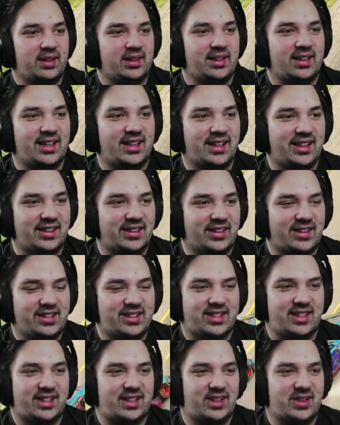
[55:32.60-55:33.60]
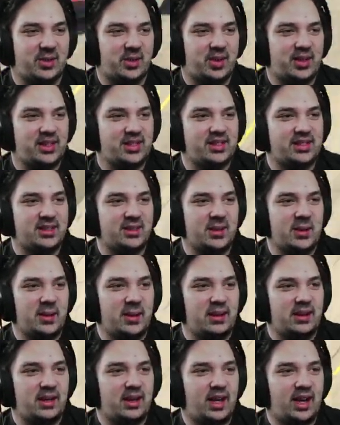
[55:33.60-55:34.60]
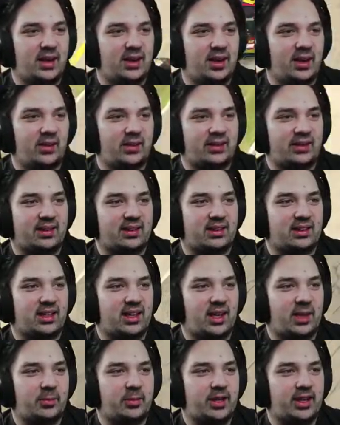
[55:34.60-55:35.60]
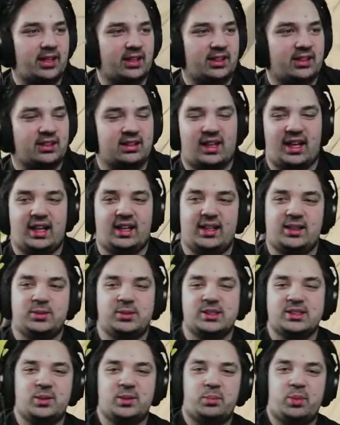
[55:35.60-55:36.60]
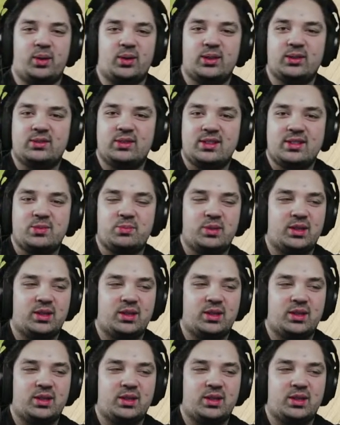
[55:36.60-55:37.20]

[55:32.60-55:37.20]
Well, this got crazy. I, I I'm kind of glad I wasn't a part of this